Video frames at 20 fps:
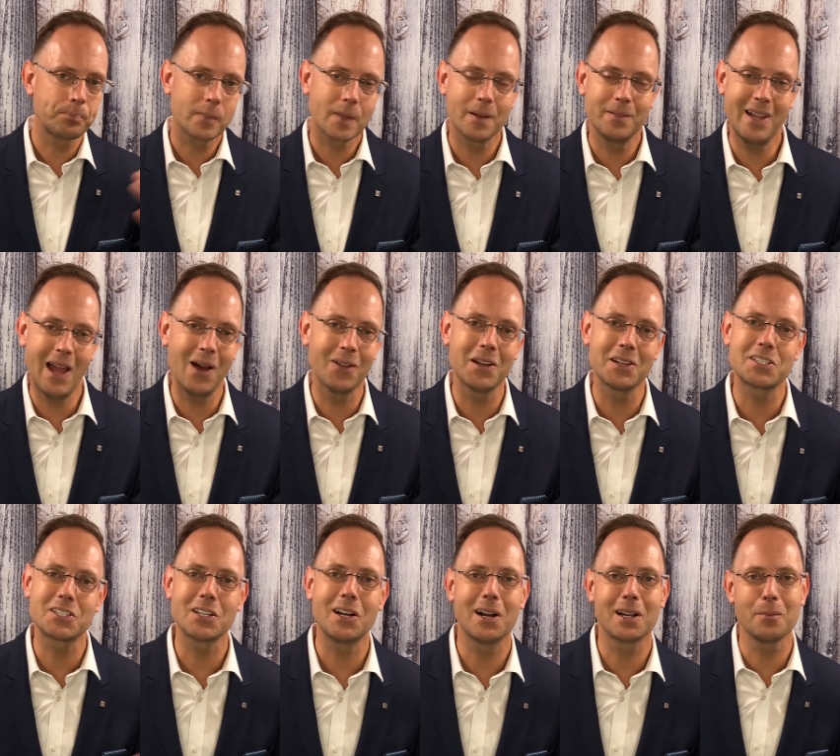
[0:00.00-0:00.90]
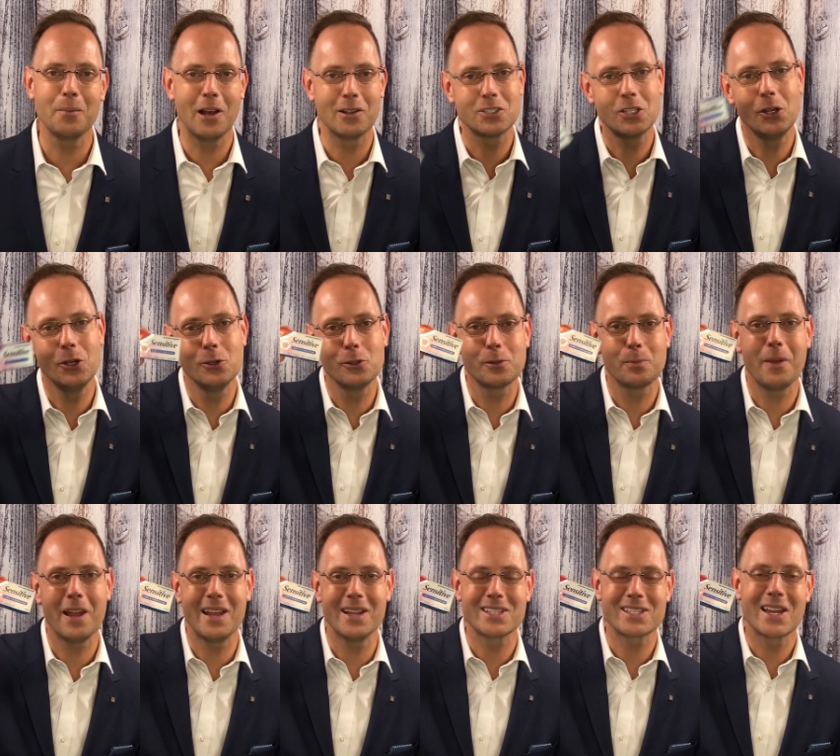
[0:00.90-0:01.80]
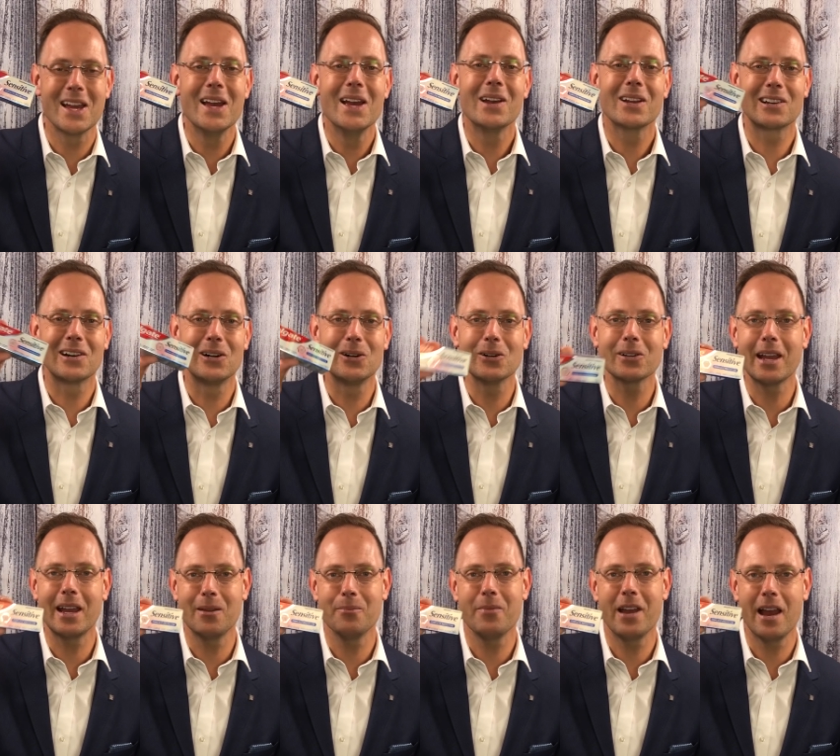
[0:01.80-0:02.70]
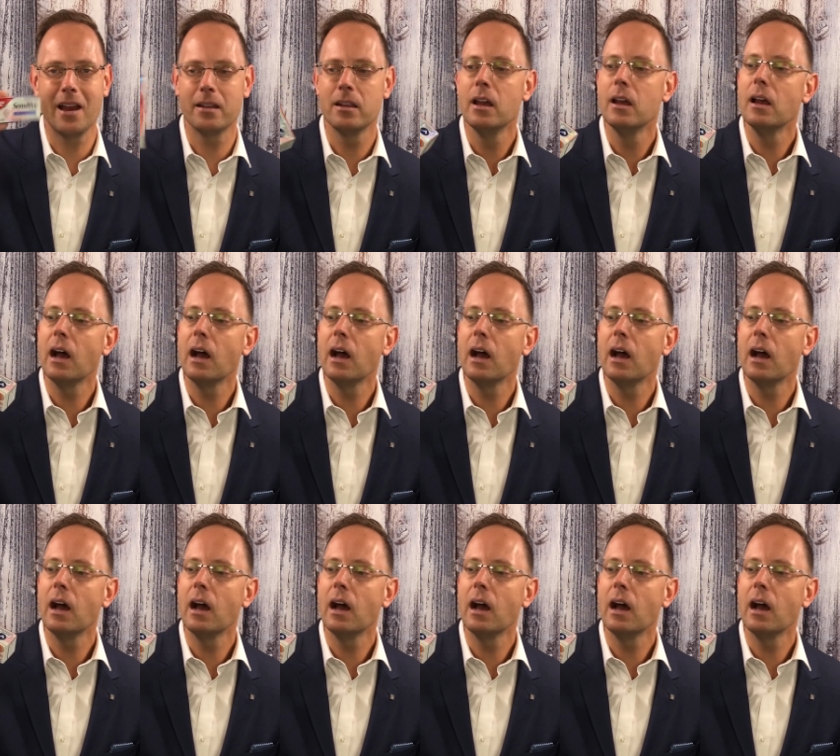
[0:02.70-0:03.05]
Now let's talk about toothpaste. Colgate, man.